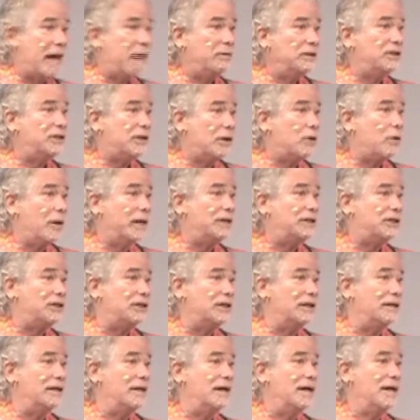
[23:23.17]
That was the
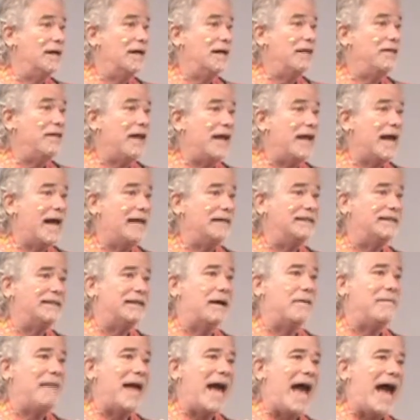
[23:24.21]
question they
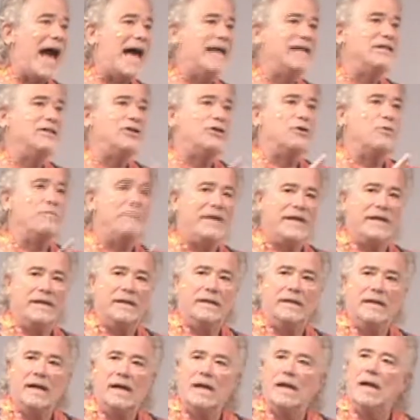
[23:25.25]
asked them, how did you
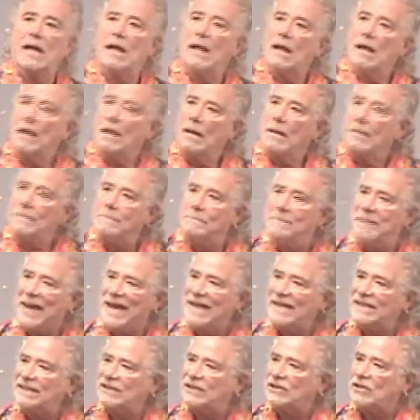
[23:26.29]
meet?
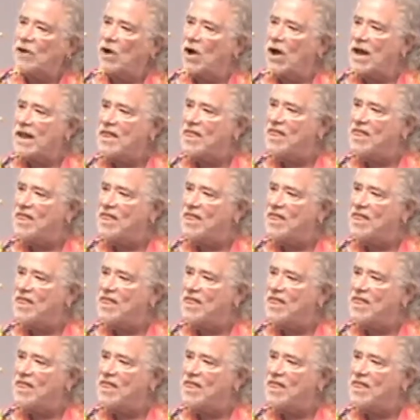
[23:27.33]
Based